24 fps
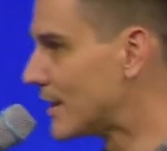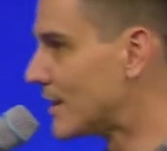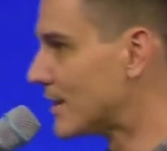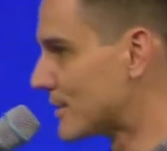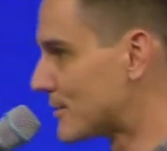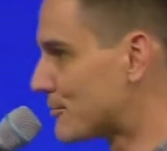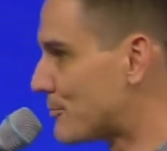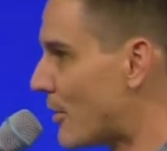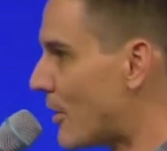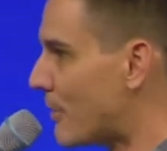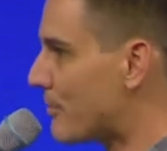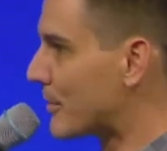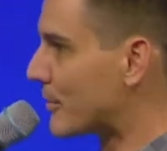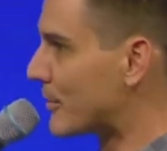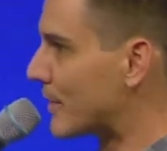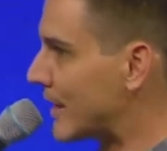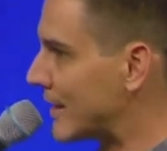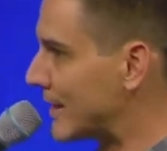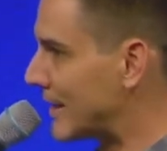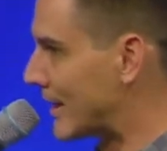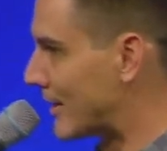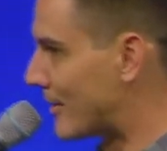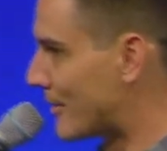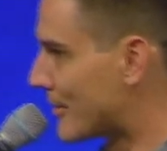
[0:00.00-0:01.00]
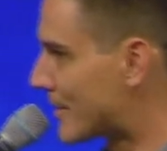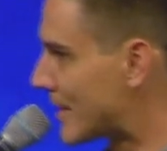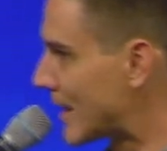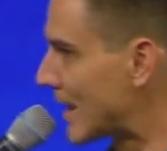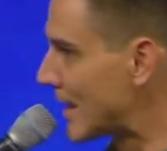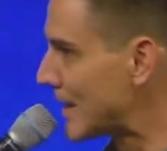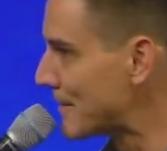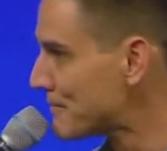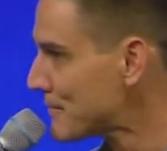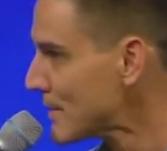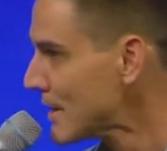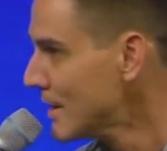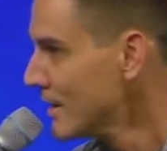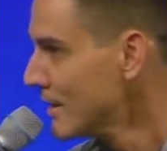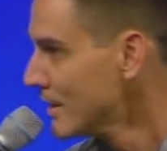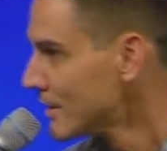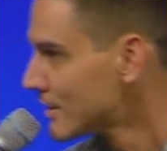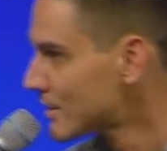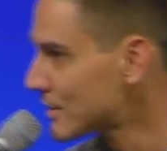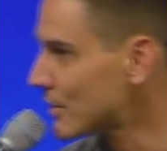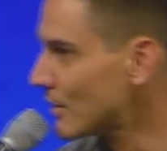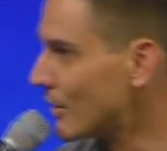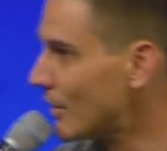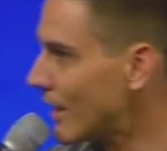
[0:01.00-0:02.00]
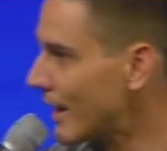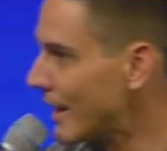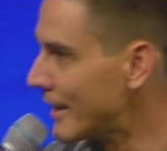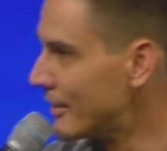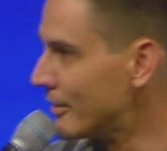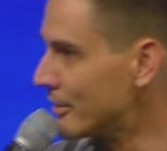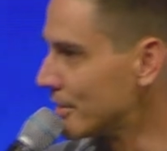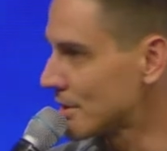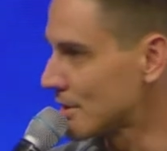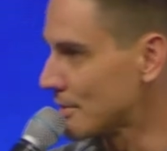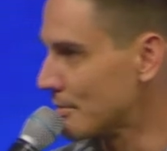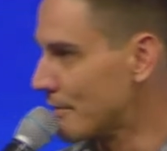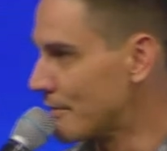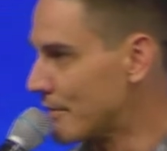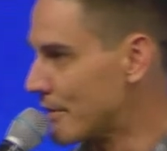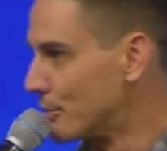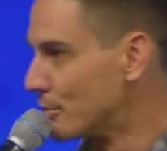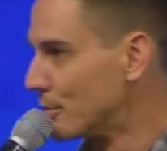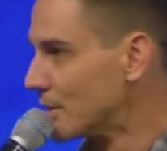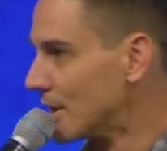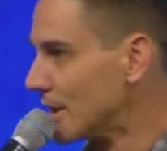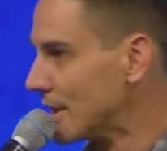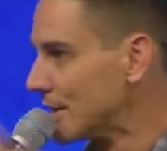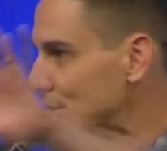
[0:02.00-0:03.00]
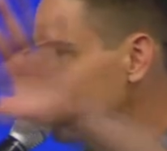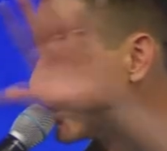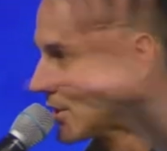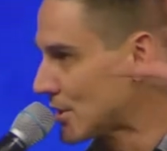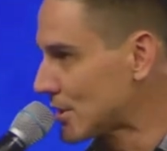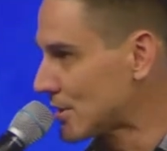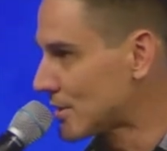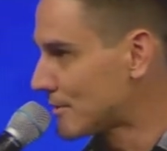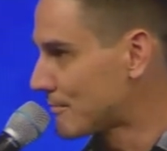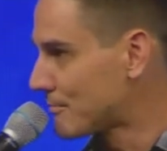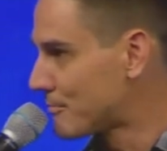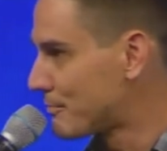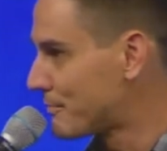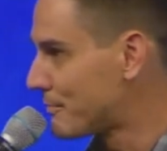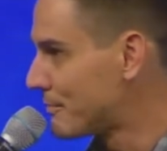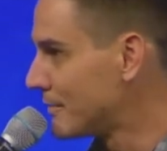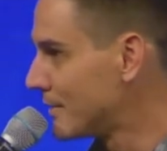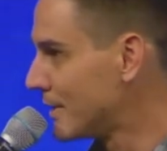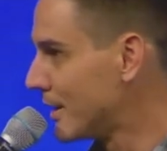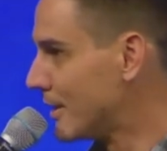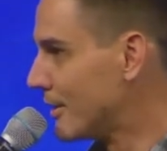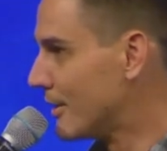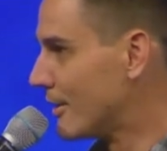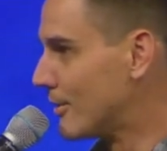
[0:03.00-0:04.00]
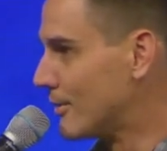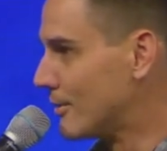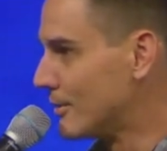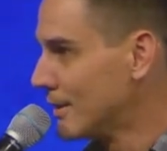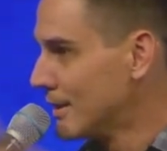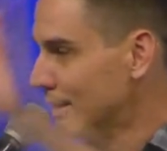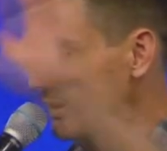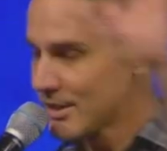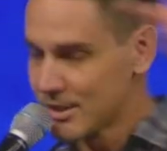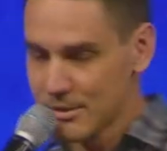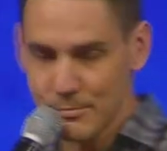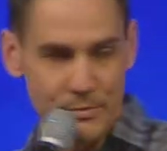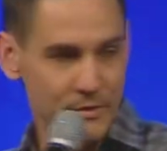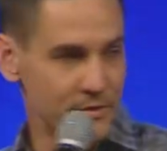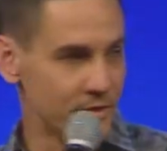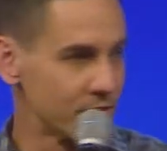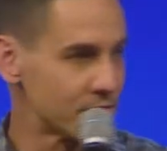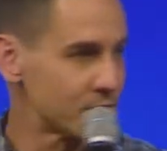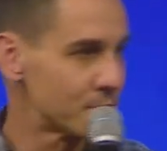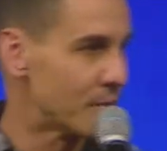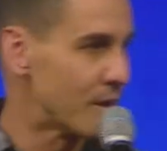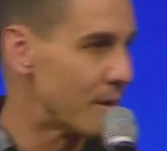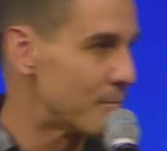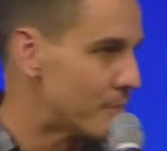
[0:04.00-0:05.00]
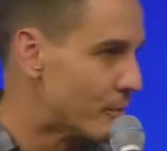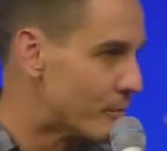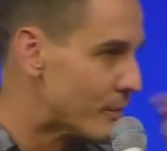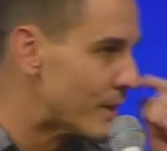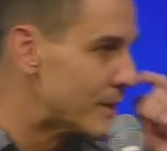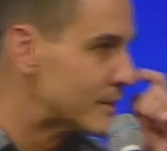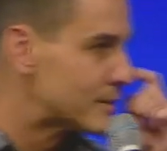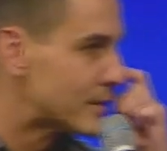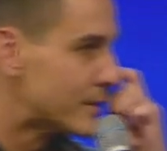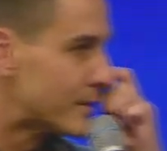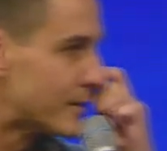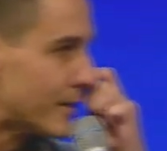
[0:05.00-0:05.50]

in this pulpit right now, okay? So I know some of the religious, you know, spirits might be raising